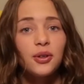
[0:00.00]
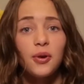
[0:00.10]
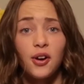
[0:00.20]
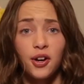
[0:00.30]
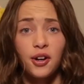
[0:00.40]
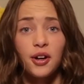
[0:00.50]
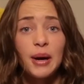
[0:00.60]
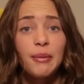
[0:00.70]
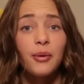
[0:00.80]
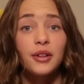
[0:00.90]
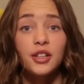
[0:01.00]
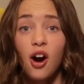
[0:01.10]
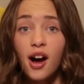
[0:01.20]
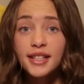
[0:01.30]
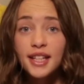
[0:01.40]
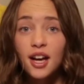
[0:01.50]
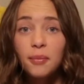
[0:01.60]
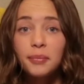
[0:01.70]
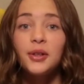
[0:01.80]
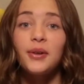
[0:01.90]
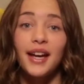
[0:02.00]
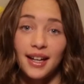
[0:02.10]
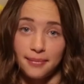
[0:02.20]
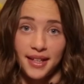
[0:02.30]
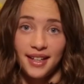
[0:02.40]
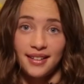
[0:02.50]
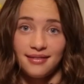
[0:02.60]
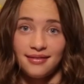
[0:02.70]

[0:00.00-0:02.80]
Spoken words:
you aren't, but with God's help, you can be.